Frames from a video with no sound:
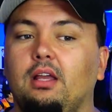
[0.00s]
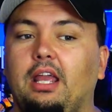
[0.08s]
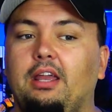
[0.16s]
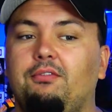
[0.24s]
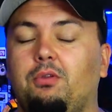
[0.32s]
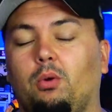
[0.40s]

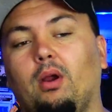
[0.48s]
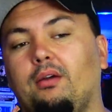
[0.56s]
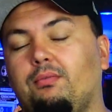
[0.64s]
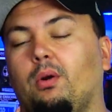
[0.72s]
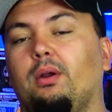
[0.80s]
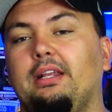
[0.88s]
if the
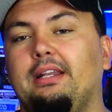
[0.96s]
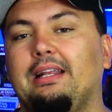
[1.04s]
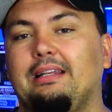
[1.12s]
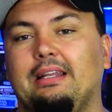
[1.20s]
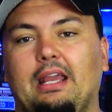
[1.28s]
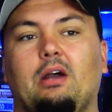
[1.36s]
referee
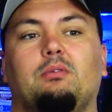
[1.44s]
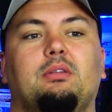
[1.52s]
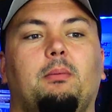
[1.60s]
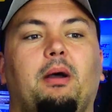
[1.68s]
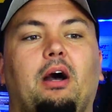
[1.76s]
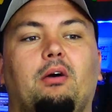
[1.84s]
didn't count
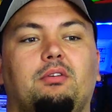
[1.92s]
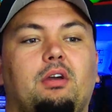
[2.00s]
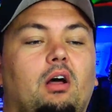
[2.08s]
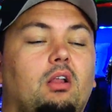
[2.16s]
him out.